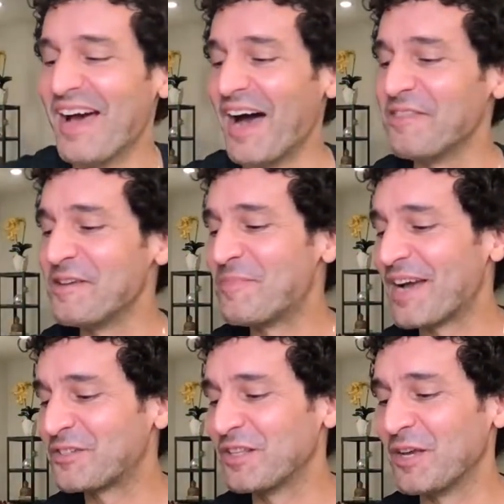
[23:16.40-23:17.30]
I think
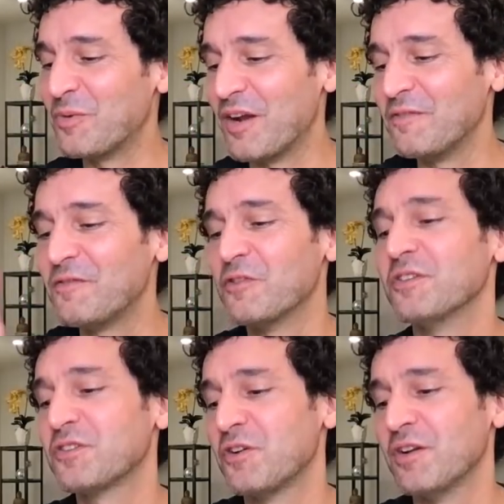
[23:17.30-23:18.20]
back to like when I first
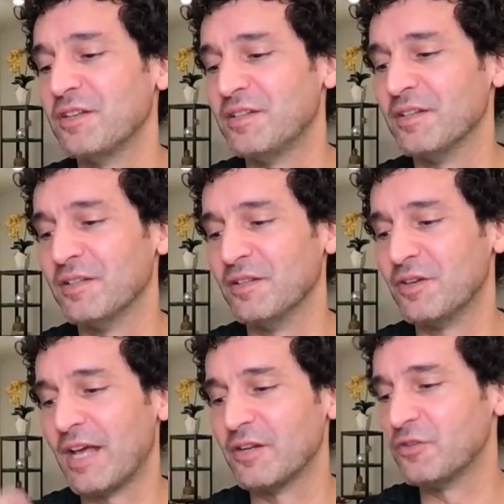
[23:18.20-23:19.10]
started to learn
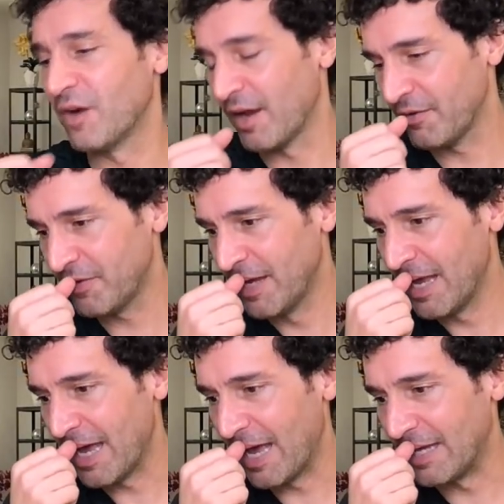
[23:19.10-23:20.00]
how to drive,
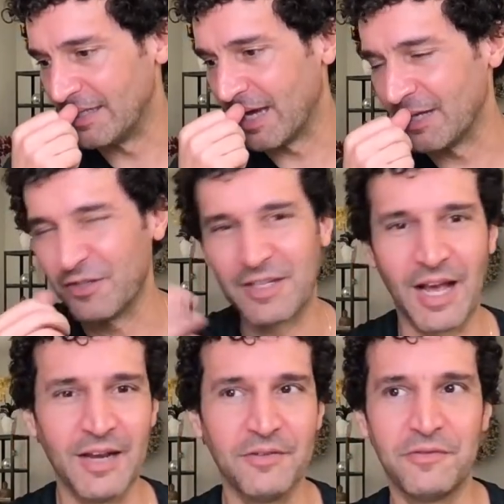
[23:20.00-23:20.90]
and I just
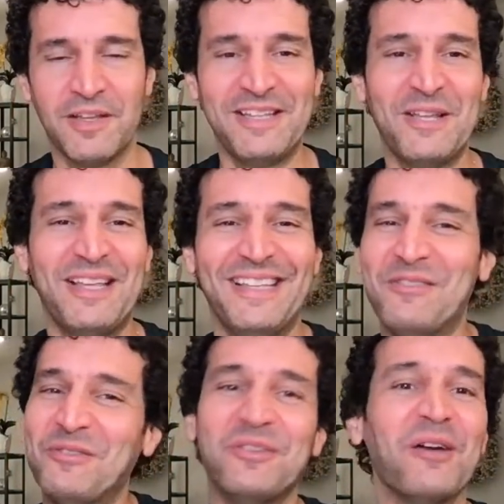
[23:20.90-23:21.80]
kind of, I
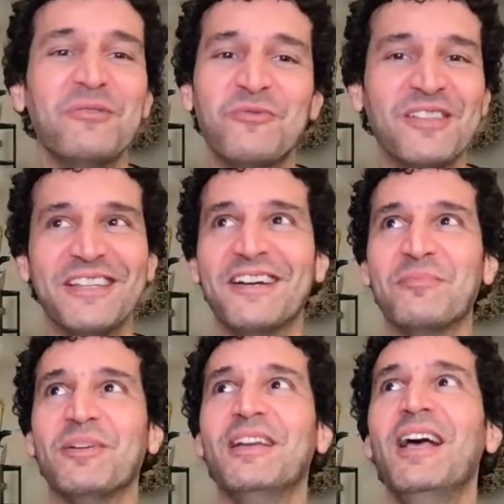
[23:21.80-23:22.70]
was really young,
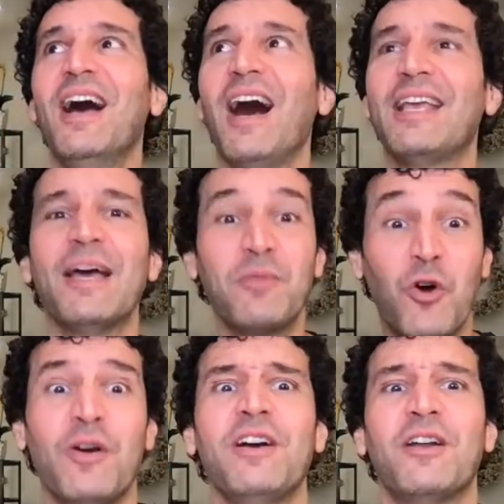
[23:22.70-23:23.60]
but I kept
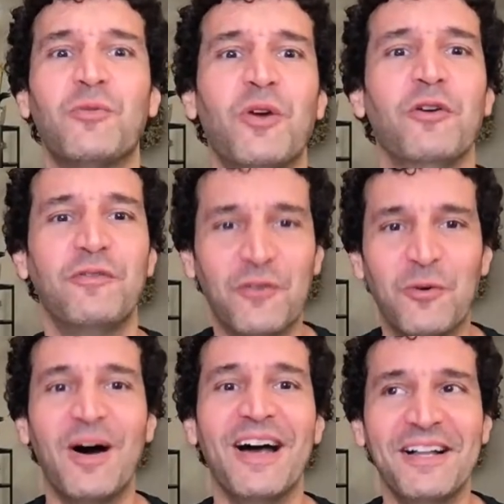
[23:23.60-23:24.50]
going on a road for a
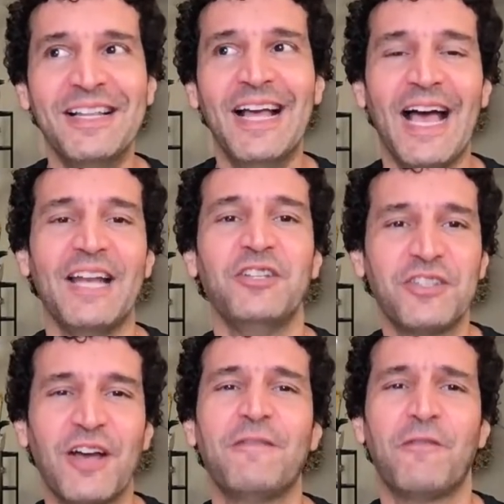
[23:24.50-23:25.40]
while and I just
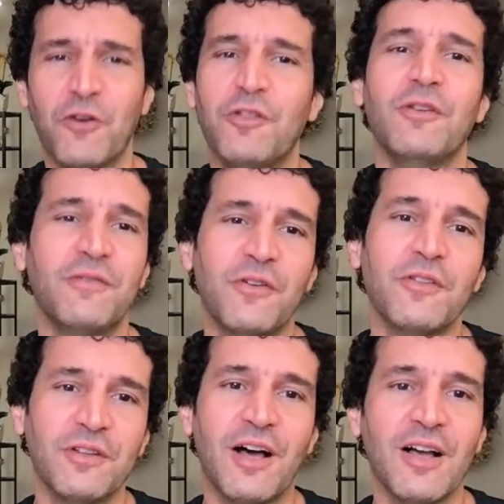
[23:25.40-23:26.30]
got further and
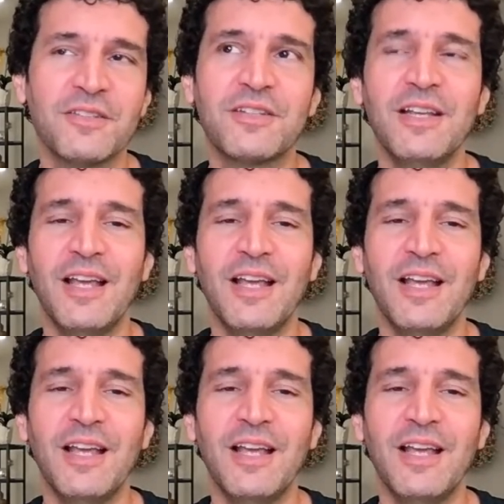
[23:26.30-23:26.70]
further lost.